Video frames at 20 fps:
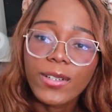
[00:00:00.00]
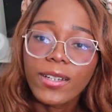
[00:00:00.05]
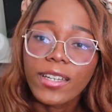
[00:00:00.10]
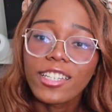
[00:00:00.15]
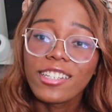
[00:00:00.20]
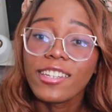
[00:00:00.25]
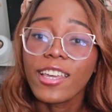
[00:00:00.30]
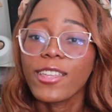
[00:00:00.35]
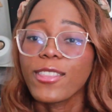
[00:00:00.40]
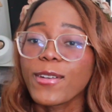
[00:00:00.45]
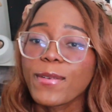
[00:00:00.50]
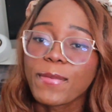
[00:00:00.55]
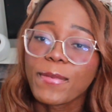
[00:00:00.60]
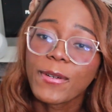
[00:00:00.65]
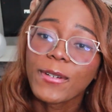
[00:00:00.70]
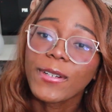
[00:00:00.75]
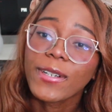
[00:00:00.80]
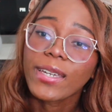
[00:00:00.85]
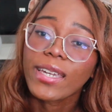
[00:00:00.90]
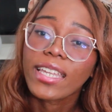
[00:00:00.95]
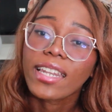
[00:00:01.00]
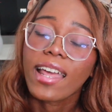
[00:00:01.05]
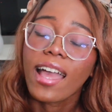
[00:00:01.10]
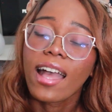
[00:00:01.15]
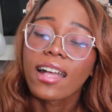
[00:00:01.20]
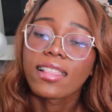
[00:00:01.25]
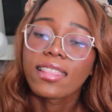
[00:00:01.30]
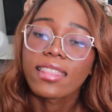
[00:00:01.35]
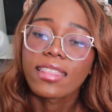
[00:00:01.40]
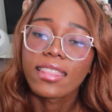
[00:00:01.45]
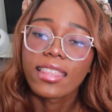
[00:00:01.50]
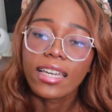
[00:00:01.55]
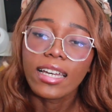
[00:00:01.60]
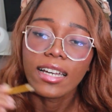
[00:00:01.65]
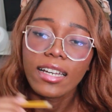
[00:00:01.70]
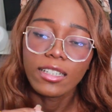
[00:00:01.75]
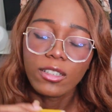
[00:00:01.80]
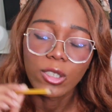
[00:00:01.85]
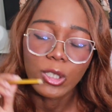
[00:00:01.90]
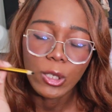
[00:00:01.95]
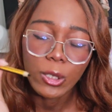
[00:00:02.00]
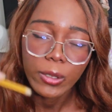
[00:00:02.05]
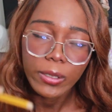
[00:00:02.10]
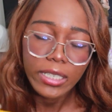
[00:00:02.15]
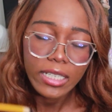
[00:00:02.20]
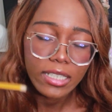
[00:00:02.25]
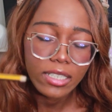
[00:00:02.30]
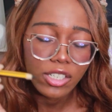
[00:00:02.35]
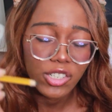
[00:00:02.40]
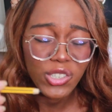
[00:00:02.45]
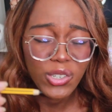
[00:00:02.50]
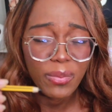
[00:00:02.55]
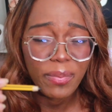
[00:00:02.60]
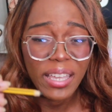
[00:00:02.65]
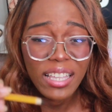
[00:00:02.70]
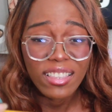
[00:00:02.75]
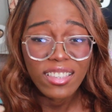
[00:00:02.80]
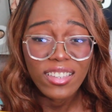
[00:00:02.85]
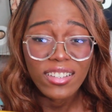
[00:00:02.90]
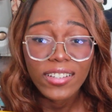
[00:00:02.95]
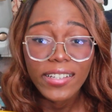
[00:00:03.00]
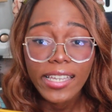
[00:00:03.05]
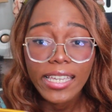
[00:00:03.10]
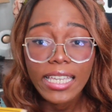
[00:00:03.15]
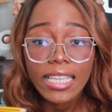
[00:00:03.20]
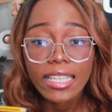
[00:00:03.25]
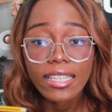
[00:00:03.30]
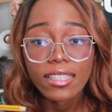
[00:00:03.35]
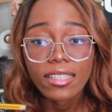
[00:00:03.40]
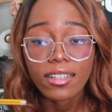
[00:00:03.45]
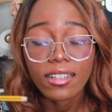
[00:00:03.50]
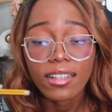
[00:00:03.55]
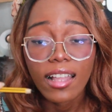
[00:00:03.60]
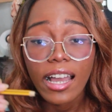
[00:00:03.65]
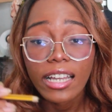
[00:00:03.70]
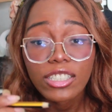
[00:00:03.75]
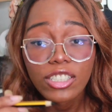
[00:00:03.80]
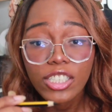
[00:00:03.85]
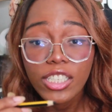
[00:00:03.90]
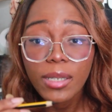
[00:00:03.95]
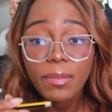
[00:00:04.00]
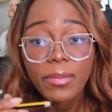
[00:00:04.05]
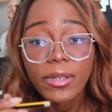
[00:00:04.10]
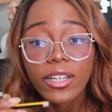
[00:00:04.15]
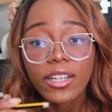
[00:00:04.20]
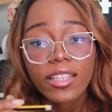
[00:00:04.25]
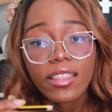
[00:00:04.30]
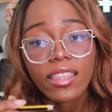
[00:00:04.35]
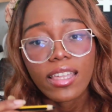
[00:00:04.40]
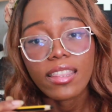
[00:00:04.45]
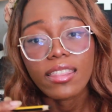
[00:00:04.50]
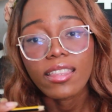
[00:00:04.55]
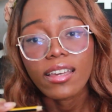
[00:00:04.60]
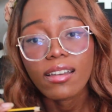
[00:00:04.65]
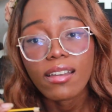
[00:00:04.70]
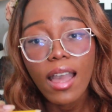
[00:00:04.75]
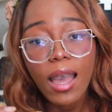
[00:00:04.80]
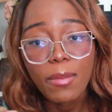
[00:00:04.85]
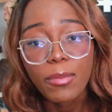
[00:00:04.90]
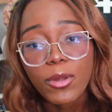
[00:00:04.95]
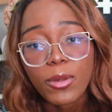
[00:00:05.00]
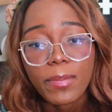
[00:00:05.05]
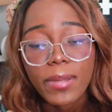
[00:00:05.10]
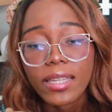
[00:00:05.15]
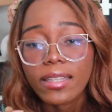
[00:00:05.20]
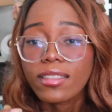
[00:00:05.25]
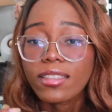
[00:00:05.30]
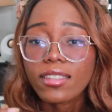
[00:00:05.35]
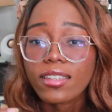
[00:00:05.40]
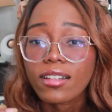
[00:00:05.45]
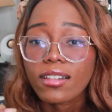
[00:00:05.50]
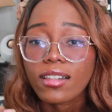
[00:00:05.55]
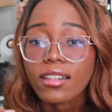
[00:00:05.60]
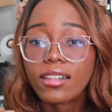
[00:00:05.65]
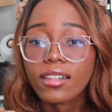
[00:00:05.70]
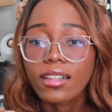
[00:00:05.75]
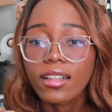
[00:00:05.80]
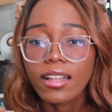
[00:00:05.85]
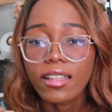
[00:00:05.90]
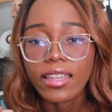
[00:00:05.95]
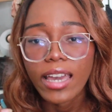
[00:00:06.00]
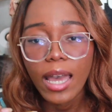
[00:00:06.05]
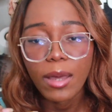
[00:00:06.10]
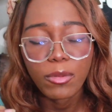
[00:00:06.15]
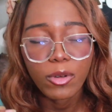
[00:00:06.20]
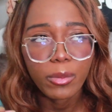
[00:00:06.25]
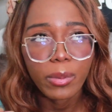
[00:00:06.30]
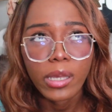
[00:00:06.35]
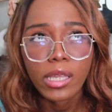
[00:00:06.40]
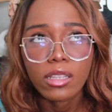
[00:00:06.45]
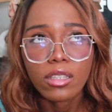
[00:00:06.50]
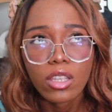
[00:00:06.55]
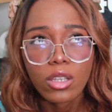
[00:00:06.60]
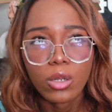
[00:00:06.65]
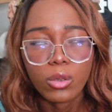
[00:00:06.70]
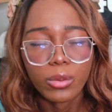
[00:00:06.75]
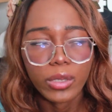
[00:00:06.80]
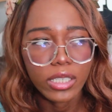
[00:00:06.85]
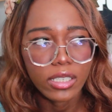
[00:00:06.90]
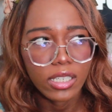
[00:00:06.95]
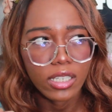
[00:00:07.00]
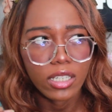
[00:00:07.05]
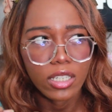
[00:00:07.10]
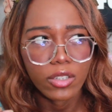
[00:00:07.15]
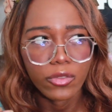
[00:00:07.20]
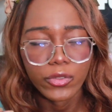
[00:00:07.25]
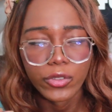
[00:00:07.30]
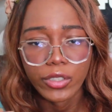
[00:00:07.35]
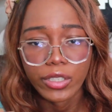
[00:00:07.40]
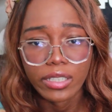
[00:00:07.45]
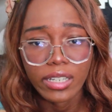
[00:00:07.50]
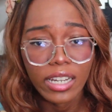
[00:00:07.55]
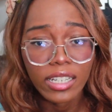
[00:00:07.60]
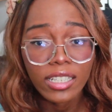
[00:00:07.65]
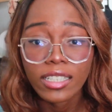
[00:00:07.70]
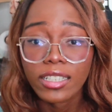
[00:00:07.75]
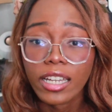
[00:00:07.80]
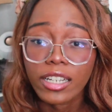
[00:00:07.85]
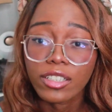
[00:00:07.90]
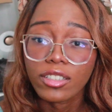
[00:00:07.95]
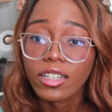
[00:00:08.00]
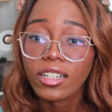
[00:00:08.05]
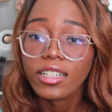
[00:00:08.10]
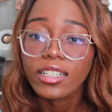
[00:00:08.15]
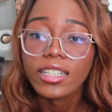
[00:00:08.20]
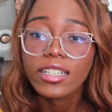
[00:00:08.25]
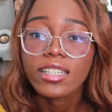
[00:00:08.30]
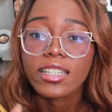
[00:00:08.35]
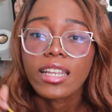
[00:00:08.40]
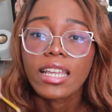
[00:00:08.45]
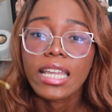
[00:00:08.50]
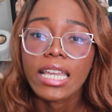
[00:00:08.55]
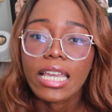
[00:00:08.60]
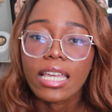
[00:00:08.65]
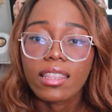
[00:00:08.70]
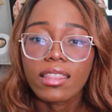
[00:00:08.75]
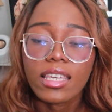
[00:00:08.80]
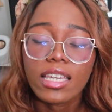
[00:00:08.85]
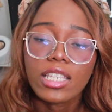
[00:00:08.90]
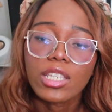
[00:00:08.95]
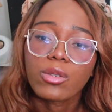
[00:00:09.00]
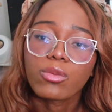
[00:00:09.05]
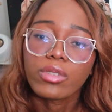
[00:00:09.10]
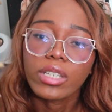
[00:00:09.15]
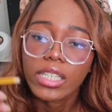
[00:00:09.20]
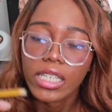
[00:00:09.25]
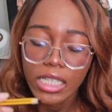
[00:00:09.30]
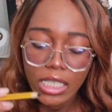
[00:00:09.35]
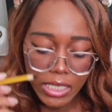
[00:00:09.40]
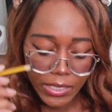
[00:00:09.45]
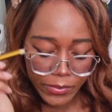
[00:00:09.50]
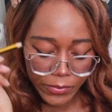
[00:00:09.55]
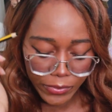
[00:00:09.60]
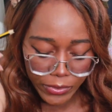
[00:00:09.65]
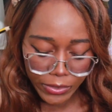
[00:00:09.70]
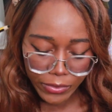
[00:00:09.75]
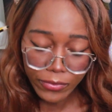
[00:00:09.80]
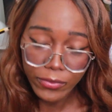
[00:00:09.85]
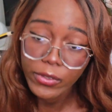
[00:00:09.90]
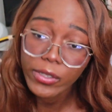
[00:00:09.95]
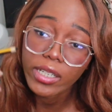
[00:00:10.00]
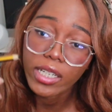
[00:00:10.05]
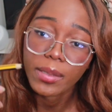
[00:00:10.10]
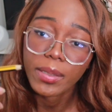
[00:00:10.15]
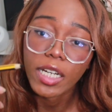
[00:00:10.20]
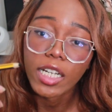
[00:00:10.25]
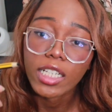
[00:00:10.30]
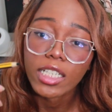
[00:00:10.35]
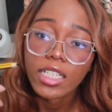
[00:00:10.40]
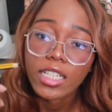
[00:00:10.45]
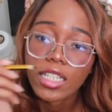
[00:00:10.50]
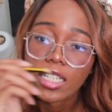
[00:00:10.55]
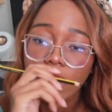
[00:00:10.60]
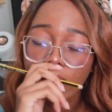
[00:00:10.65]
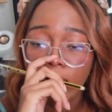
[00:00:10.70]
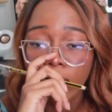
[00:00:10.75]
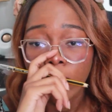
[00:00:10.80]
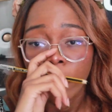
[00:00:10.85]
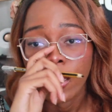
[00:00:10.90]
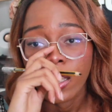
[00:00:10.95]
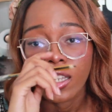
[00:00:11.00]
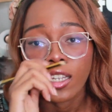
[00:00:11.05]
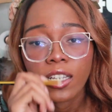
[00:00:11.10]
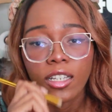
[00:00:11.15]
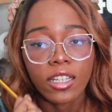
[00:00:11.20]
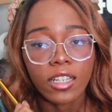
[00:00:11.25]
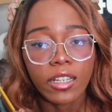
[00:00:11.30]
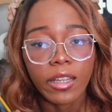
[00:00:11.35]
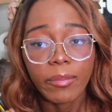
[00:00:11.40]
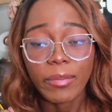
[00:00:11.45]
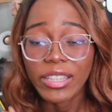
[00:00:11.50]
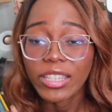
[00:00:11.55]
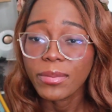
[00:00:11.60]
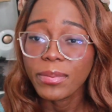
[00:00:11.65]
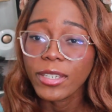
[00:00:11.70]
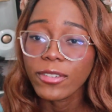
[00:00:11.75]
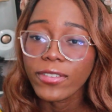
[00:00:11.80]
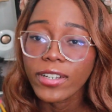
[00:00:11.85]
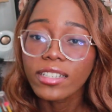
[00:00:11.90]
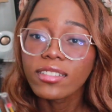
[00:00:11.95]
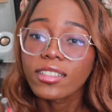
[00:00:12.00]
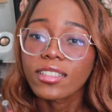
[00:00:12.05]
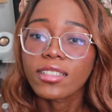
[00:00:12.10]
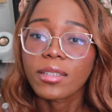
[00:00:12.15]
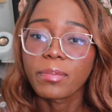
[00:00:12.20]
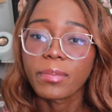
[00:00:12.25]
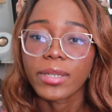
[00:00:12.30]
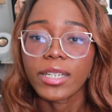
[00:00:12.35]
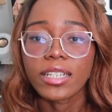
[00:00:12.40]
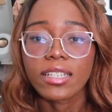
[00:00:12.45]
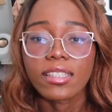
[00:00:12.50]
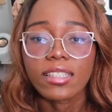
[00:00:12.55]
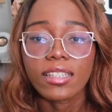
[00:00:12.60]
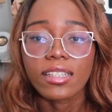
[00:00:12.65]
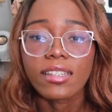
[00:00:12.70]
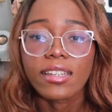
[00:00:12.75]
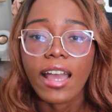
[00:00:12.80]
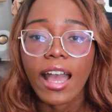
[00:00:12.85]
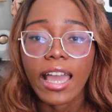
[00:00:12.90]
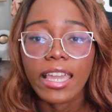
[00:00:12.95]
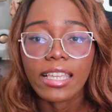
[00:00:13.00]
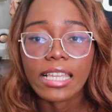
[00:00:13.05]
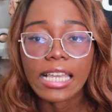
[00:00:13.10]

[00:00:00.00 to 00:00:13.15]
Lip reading: another point, the Noris Digital Pencil is a lot cheaper than the Apple Pencil. The Apple Pencil retails for $99 and this retails for $40. But to be fair, in this comparison, I